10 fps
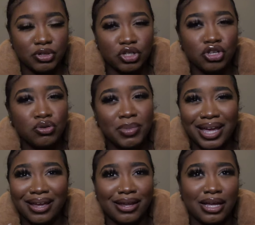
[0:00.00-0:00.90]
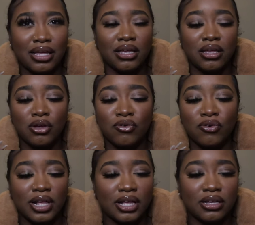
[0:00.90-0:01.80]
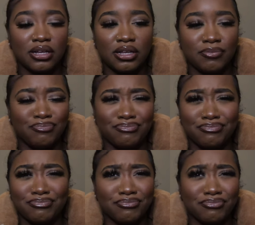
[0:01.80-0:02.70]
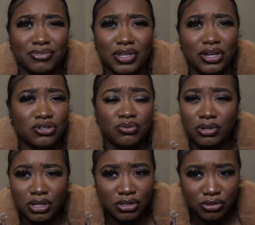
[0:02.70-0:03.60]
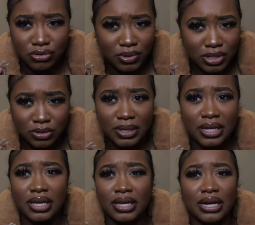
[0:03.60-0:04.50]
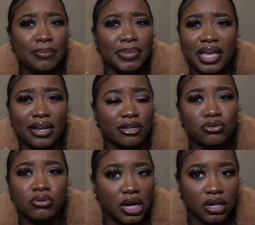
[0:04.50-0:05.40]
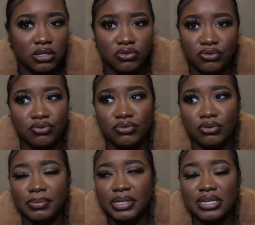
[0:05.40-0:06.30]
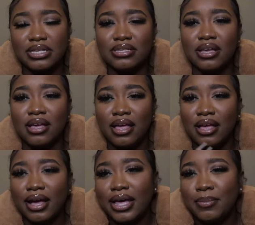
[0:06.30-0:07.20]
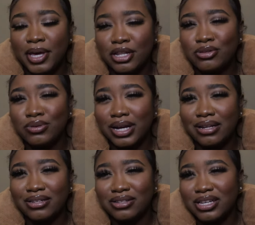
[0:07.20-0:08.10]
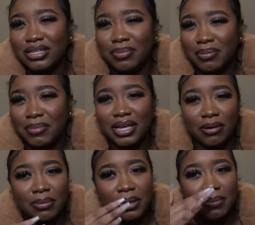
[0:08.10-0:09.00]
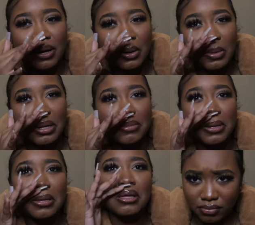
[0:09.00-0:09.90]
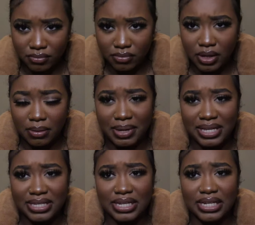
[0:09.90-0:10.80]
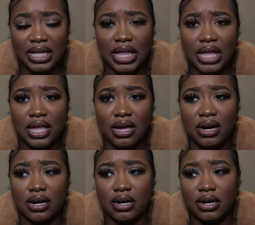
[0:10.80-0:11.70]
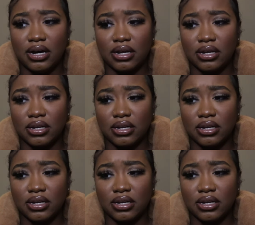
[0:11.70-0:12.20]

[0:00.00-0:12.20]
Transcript: So you paying like for like um a 22 inch wig, I'm paying like two dollars for real for real because I had paid two dollars to get the money out of PayPal or whatever. Basically, uh,